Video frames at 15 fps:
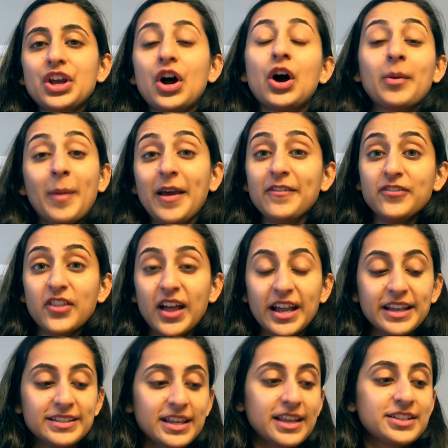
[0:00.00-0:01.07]
on my
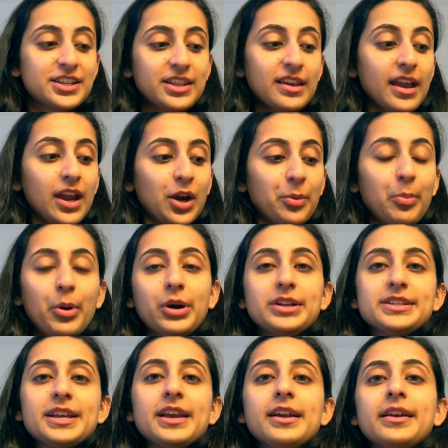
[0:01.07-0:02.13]
flight into the
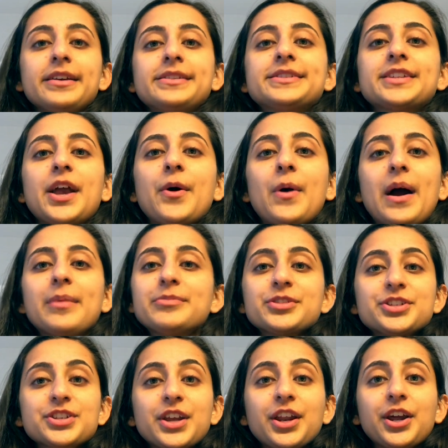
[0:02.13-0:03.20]
airport. So I'm
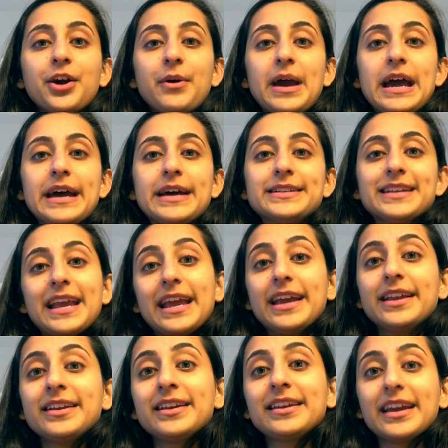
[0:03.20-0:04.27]
just gonna go ahead
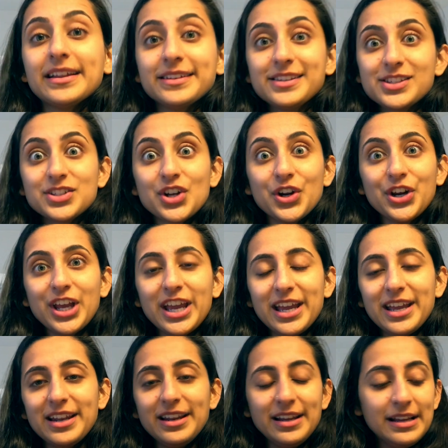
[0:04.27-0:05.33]
and get
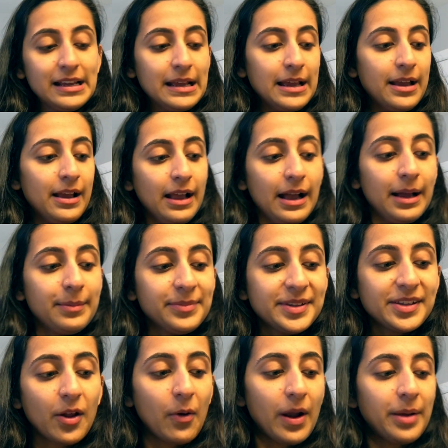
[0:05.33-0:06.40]
started.
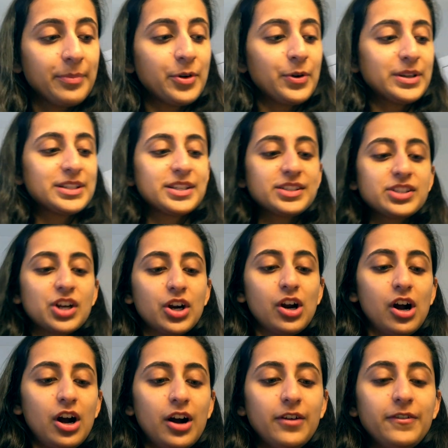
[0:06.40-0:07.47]
So I'm going to
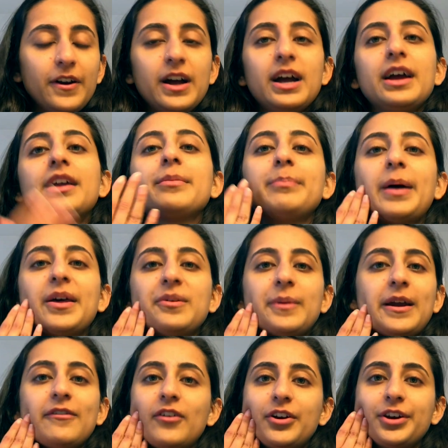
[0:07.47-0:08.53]
start off, and by the
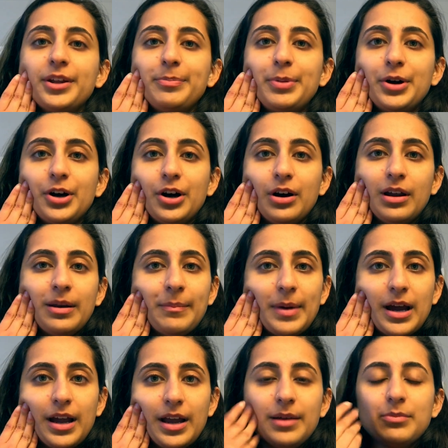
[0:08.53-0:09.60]
way, I've already put on
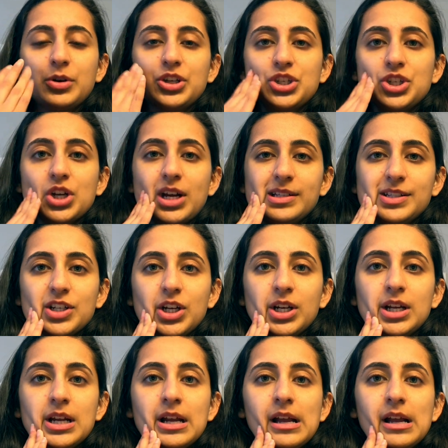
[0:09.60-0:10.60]
my moisturizer